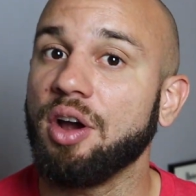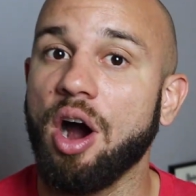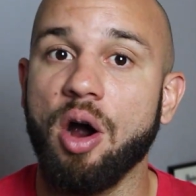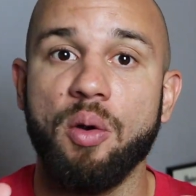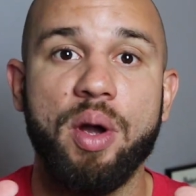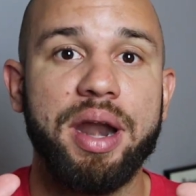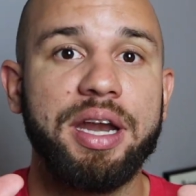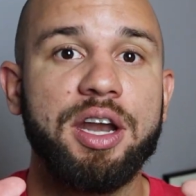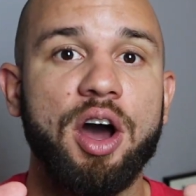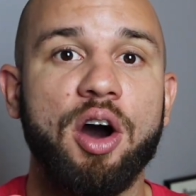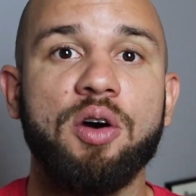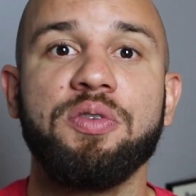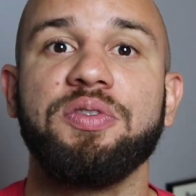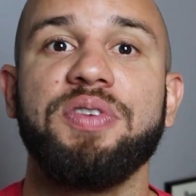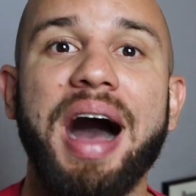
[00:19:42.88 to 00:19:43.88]
you already
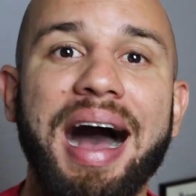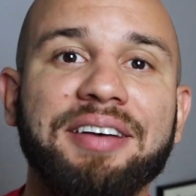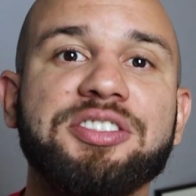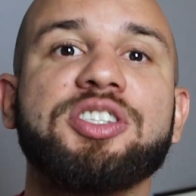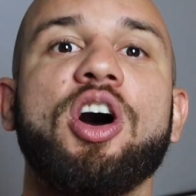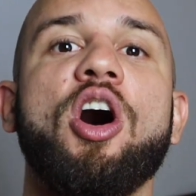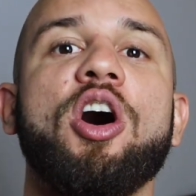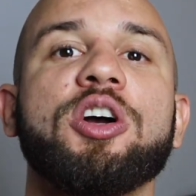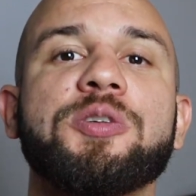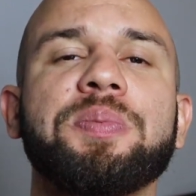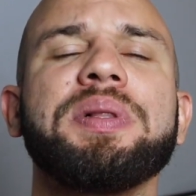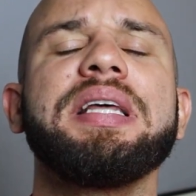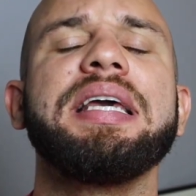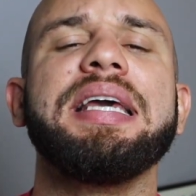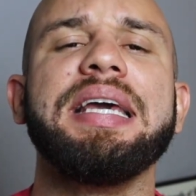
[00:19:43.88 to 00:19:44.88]
know, 5 stars,
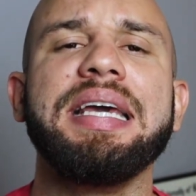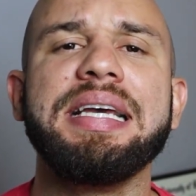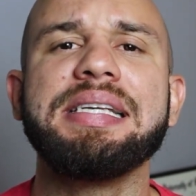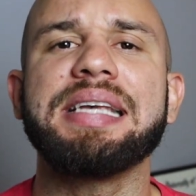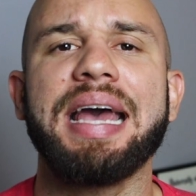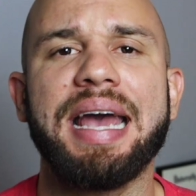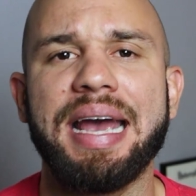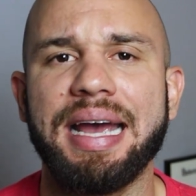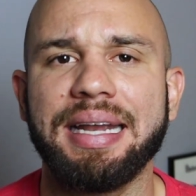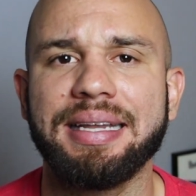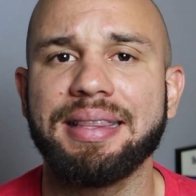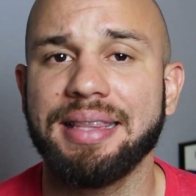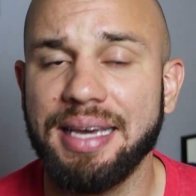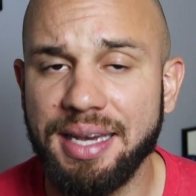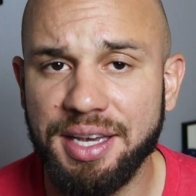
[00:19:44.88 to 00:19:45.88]
please,
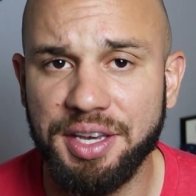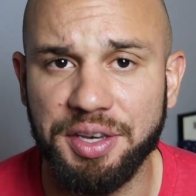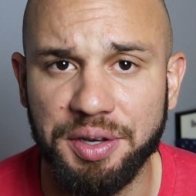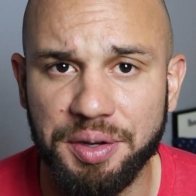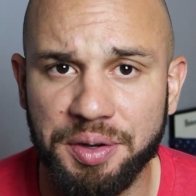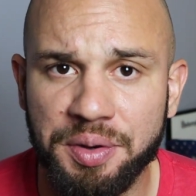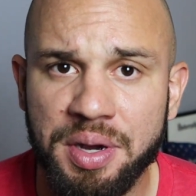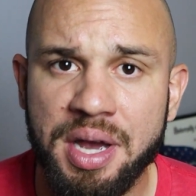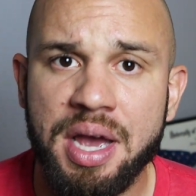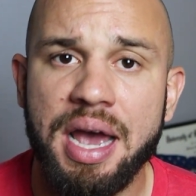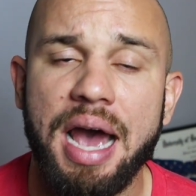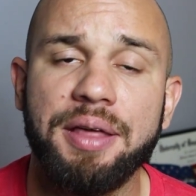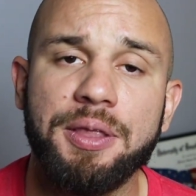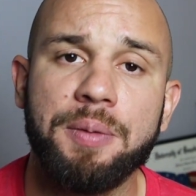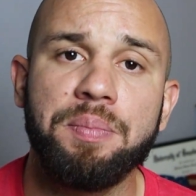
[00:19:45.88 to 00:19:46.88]
and thank you.
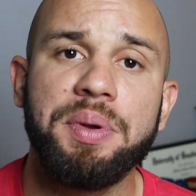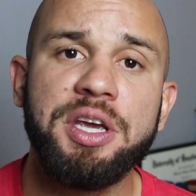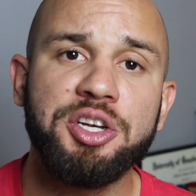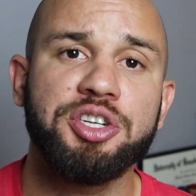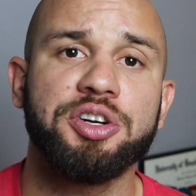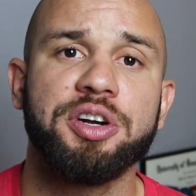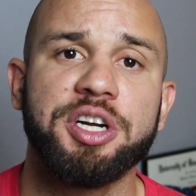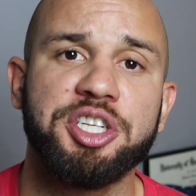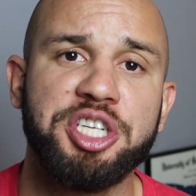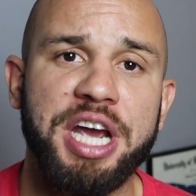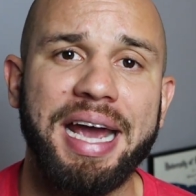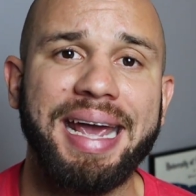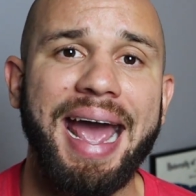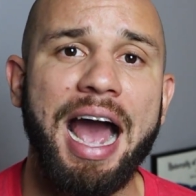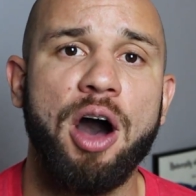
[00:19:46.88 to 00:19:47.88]
And then be sure to
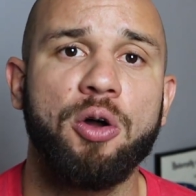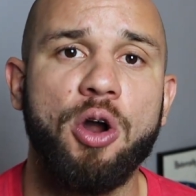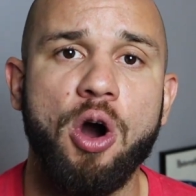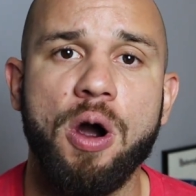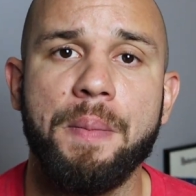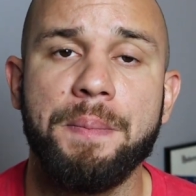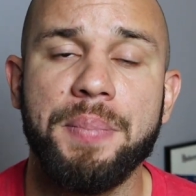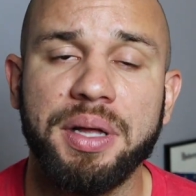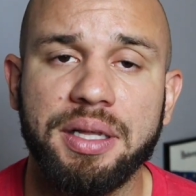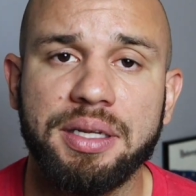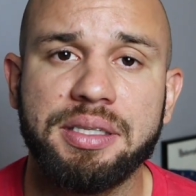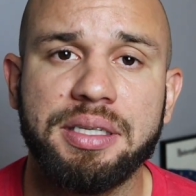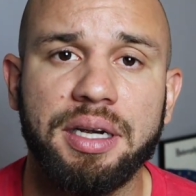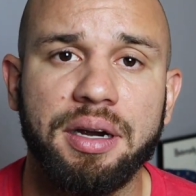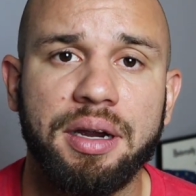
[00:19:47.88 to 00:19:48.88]
check out our
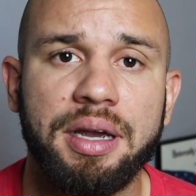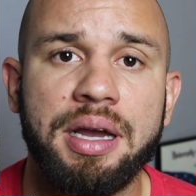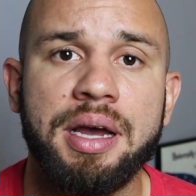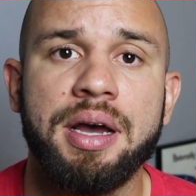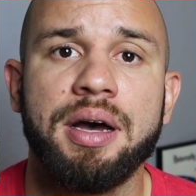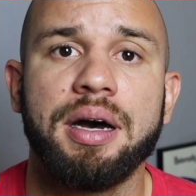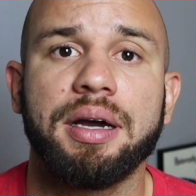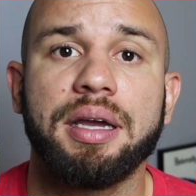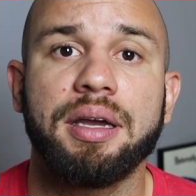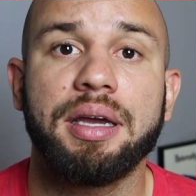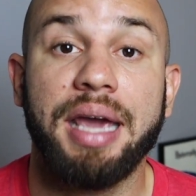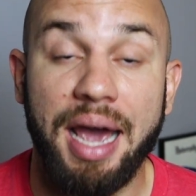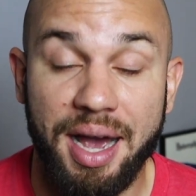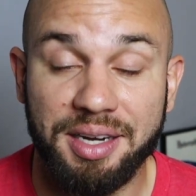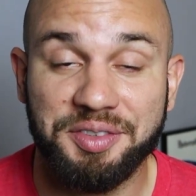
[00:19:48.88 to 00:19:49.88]
military
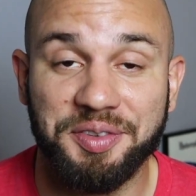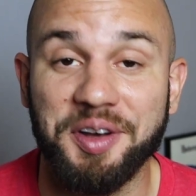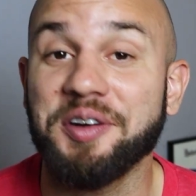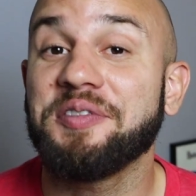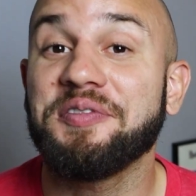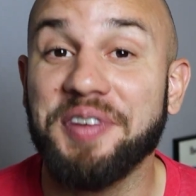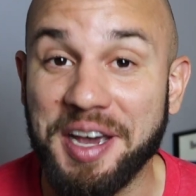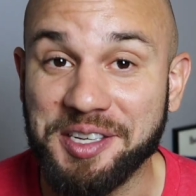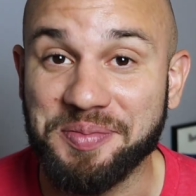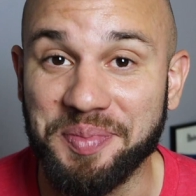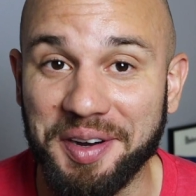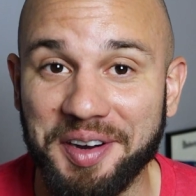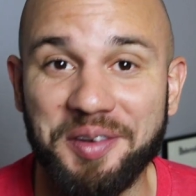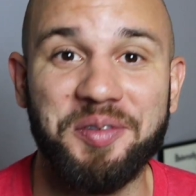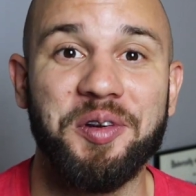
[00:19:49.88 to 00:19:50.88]
Cashflow
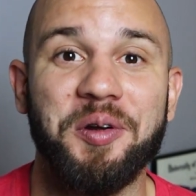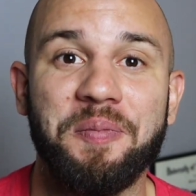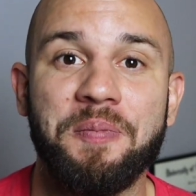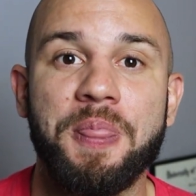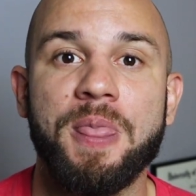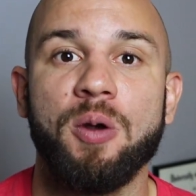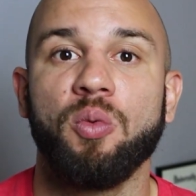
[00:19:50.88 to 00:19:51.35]
Facebook group.